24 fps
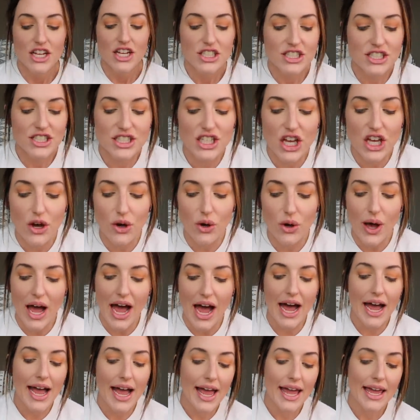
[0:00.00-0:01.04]
So
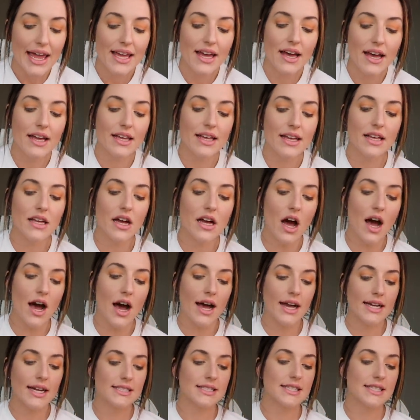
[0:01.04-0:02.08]
I
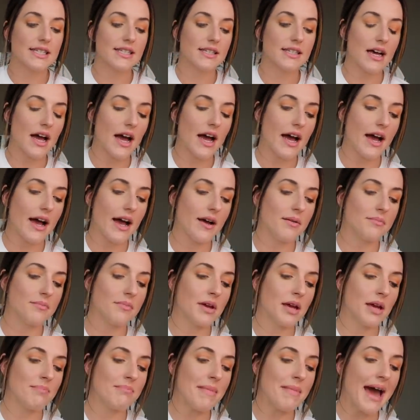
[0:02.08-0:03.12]
got um,
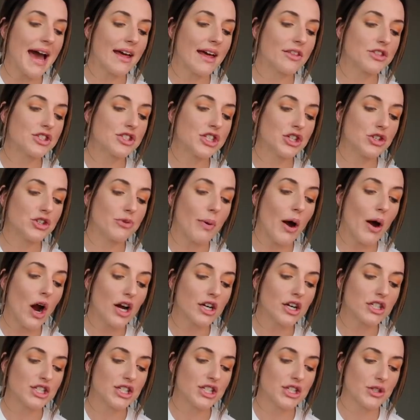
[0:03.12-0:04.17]
Math two
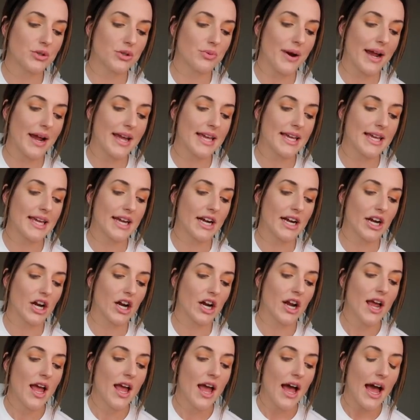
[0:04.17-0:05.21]
Part two right
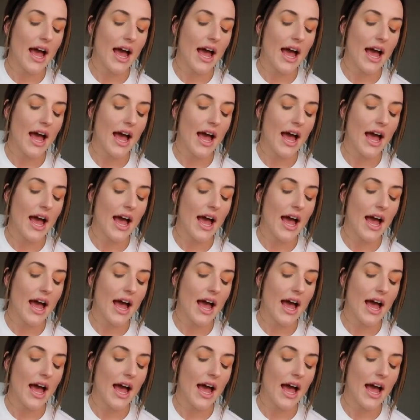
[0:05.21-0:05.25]
here.